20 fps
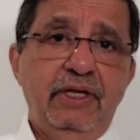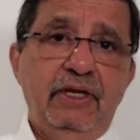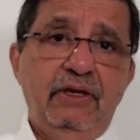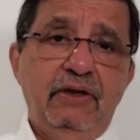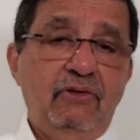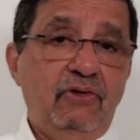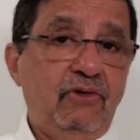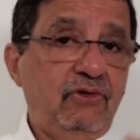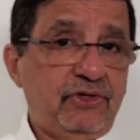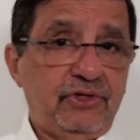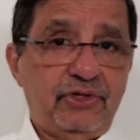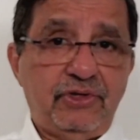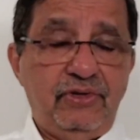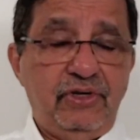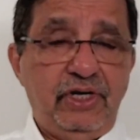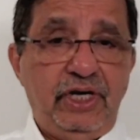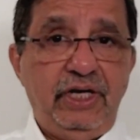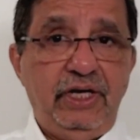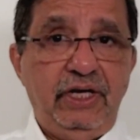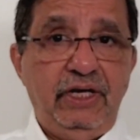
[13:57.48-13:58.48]
or
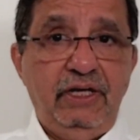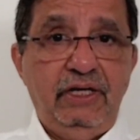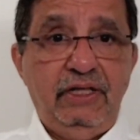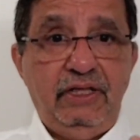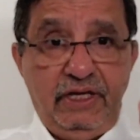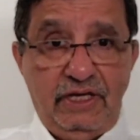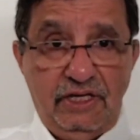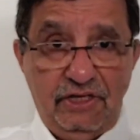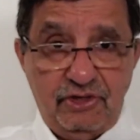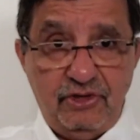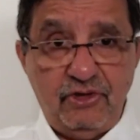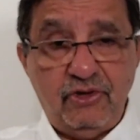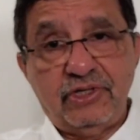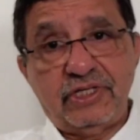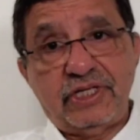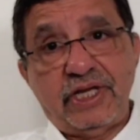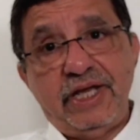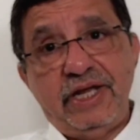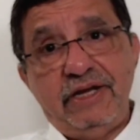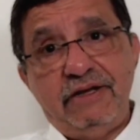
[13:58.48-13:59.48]
story. There is your
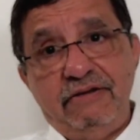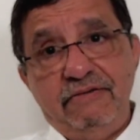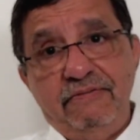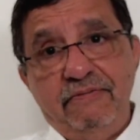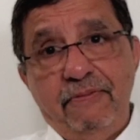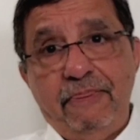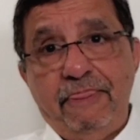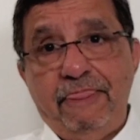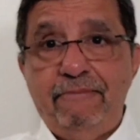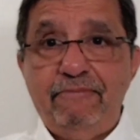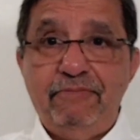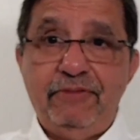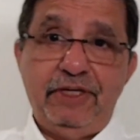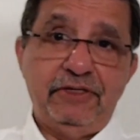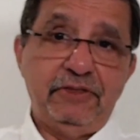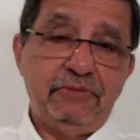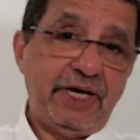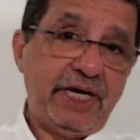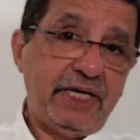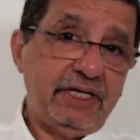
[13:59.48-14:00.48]
side,
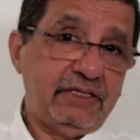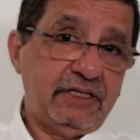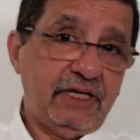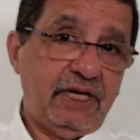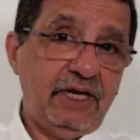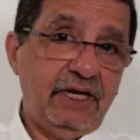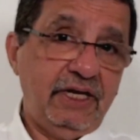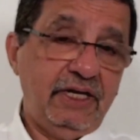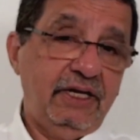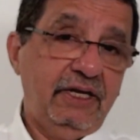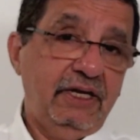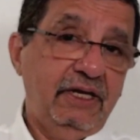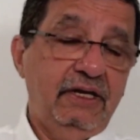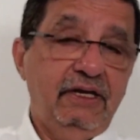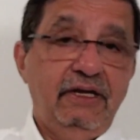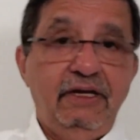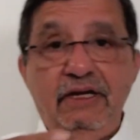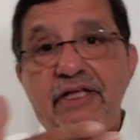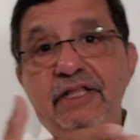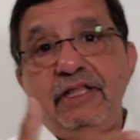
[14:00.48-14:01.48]
there's my side,
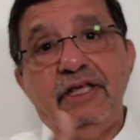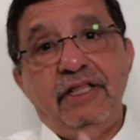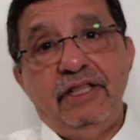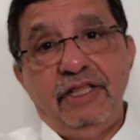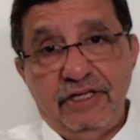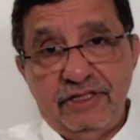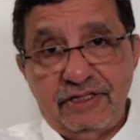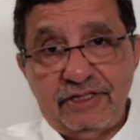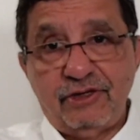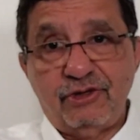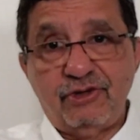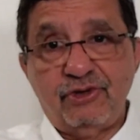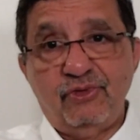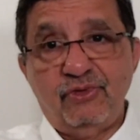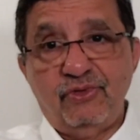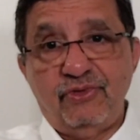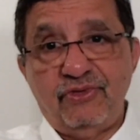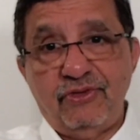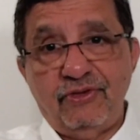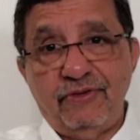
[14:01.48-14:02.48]
and then there's the
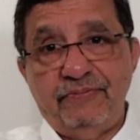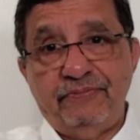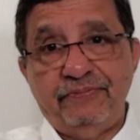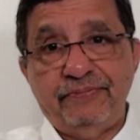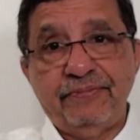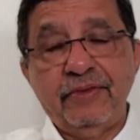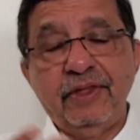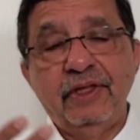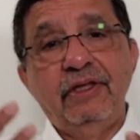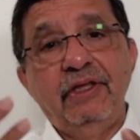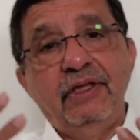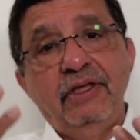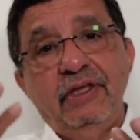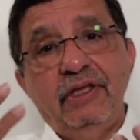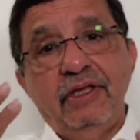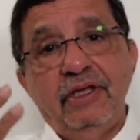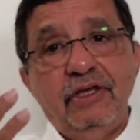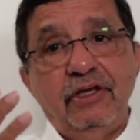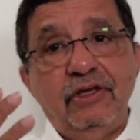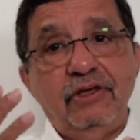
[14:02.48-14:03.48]
truth.
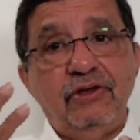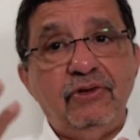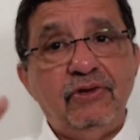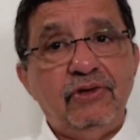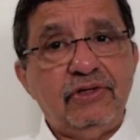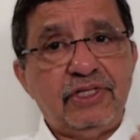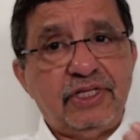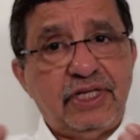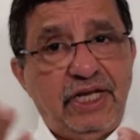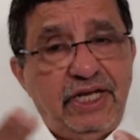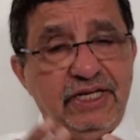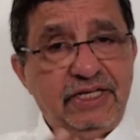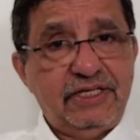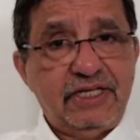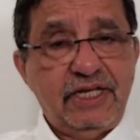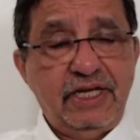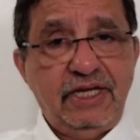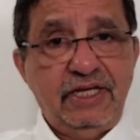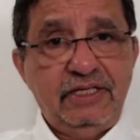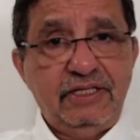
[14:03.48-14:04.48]
Your side
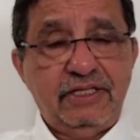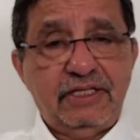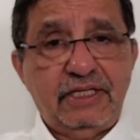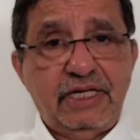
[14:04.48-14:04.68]
says,